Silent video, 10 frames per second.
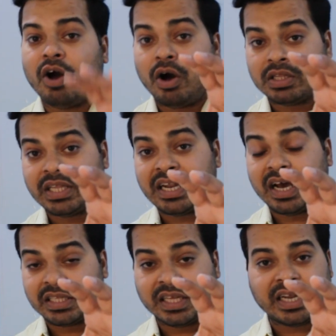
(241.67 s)
On
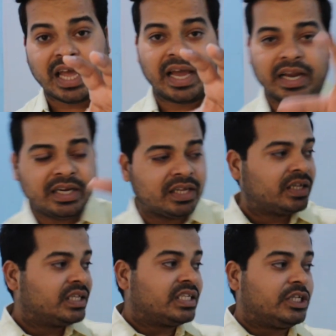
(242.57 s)
the other hand,
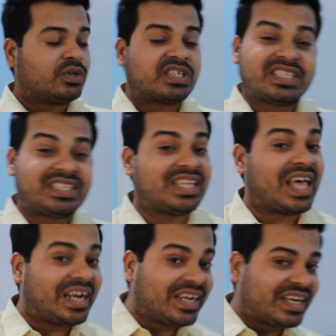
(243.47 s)
your
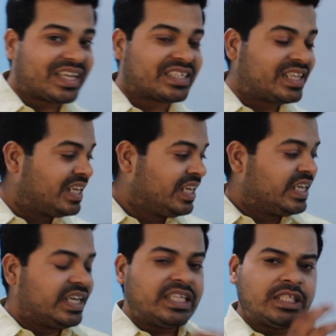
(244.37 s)
sanity testing
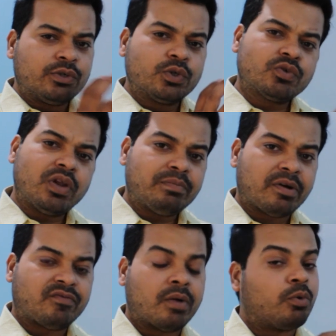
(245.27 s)
is usually
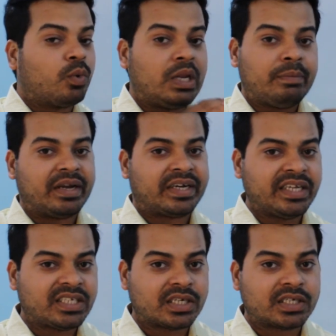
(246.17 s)
performed only by
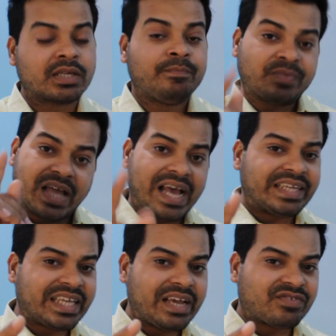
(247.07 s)
testers,
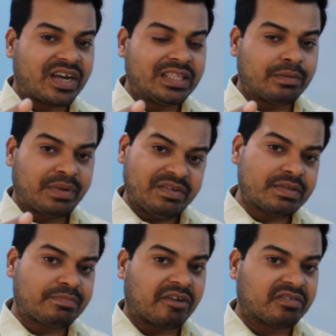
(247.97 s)
as I have said in the
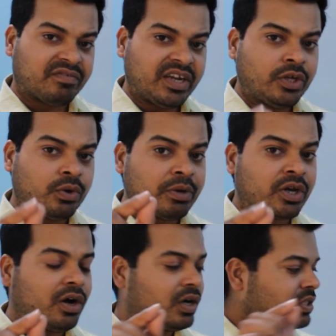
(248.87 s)
previous part of the video,
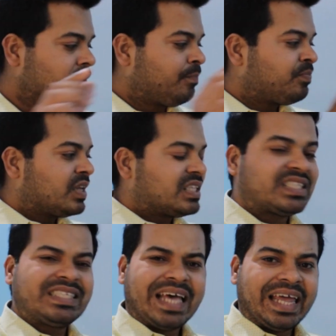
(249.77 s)
because
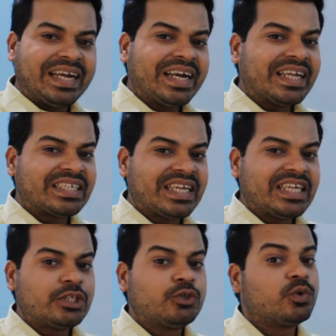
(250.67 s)
sanity testing
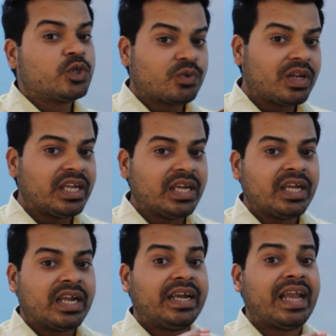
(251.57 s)
is
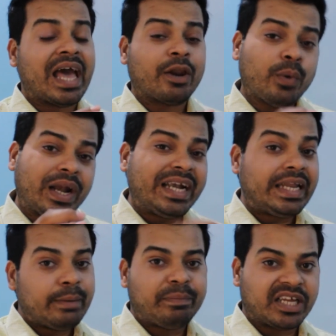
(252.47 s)
usually narrow and
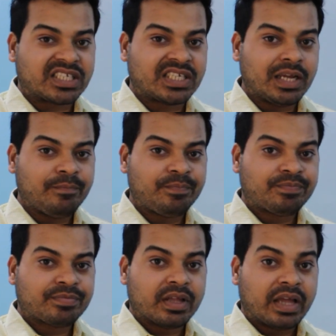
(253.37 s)
deep testing,
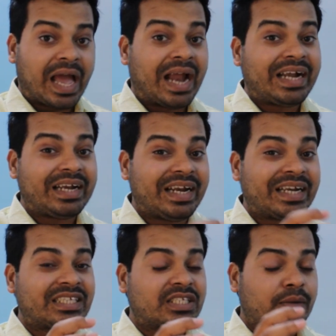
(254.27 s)
and it
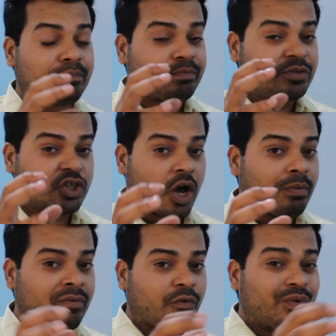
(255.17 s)
is the
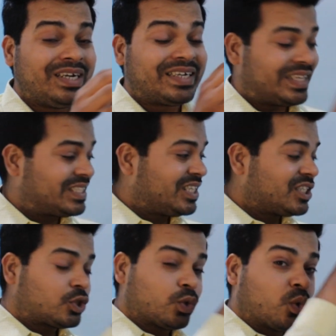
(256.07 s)
job of only
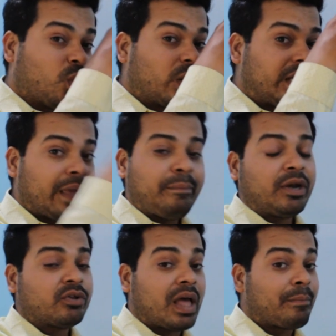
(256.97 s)
testers to go deep
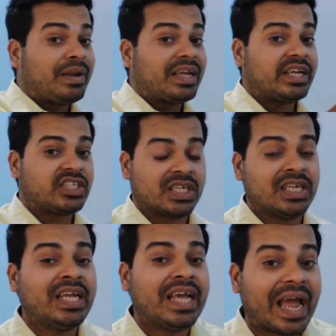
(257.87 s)
into the
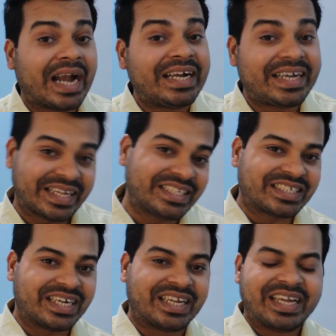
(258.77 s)
application and
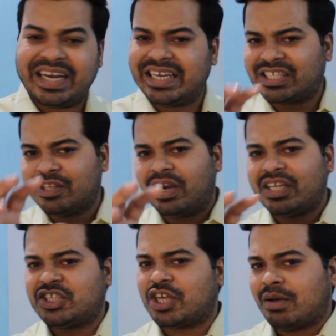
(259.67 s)
test it. It is
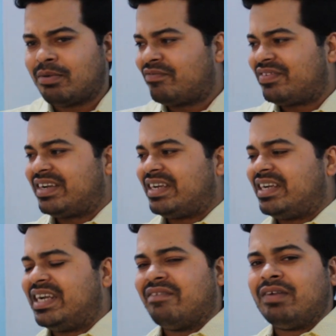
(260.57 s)
not a job of
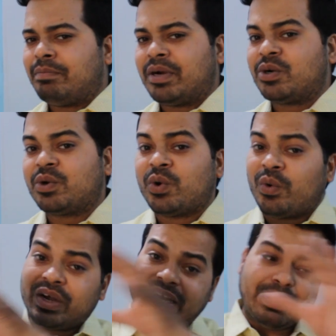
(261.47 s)
developer to
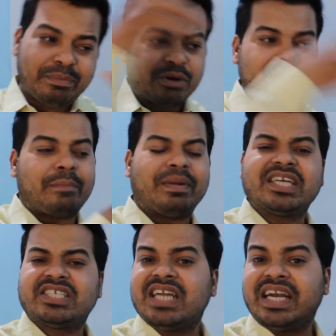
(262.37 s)
go deep into the
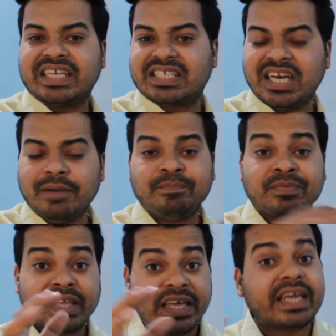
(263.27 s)
application and test it.
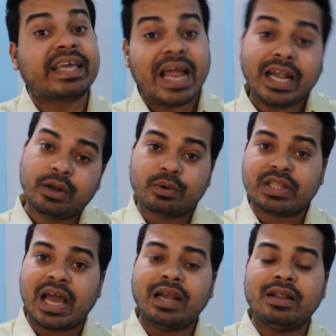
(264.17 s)
He can do
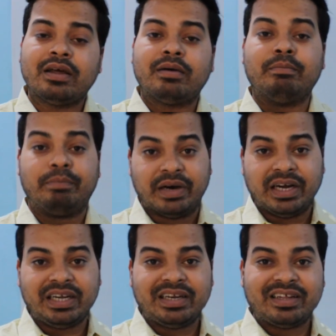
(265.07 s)
that,
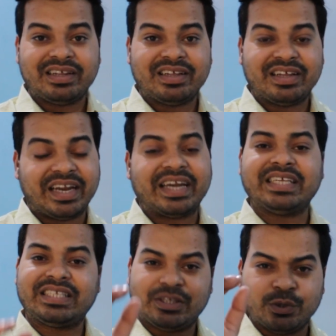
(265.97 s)
but it
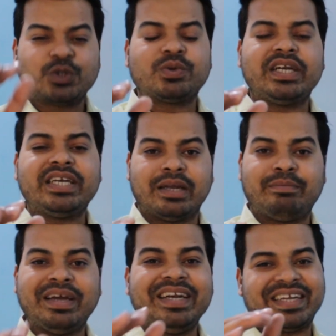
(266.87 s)
is usually
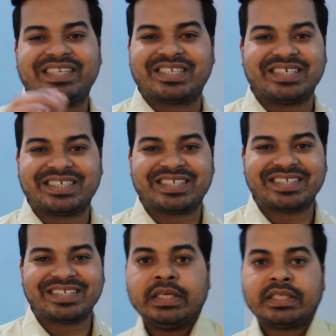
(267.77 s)
done by
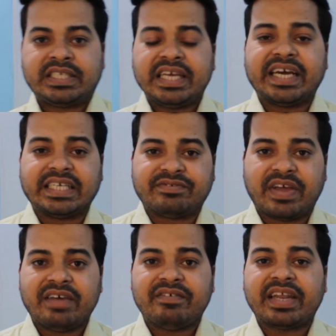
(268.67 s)
testers. See guys,
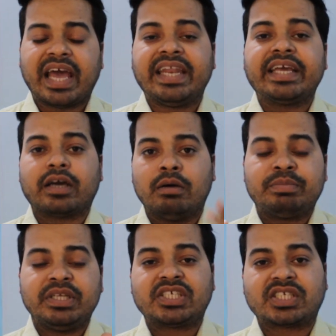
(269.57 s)
whenever any
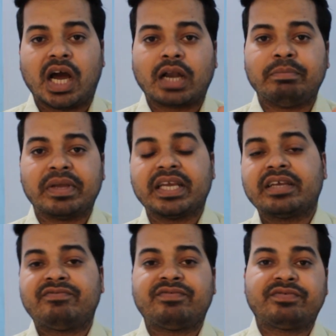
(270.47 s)
company start
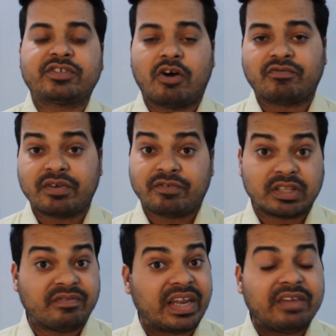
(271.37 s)
making software for
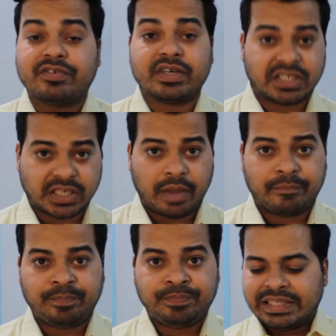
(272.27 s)
the very first
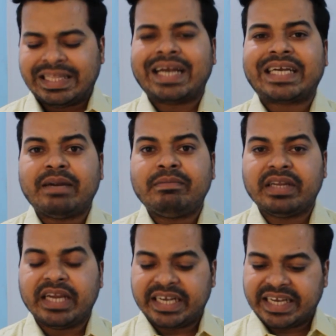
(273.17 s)
time, that
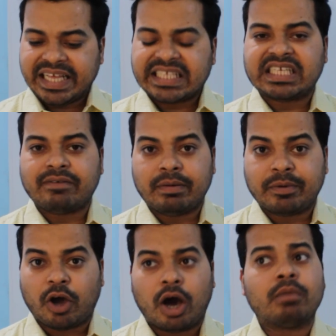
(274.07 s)
time it takes
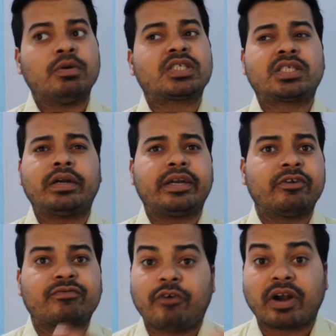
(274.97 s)
developer almost 30
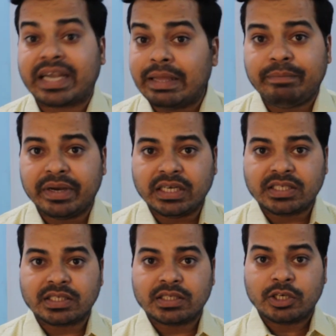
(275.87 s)
to 40
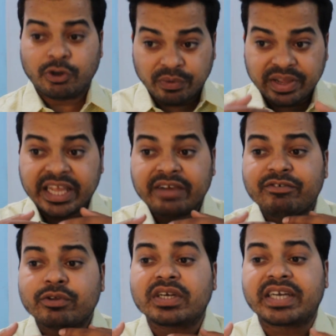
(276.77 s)
builds to
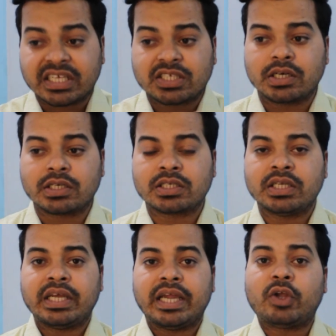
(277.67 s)
give to the
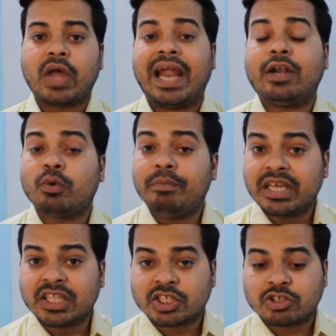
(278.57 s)
testers and to
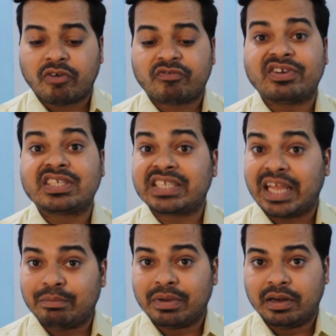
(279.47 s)
make the software
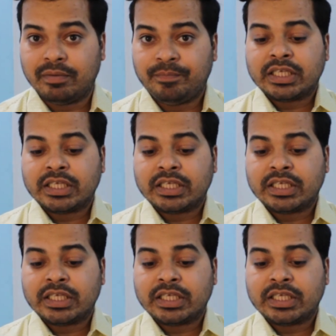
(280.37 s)
stable.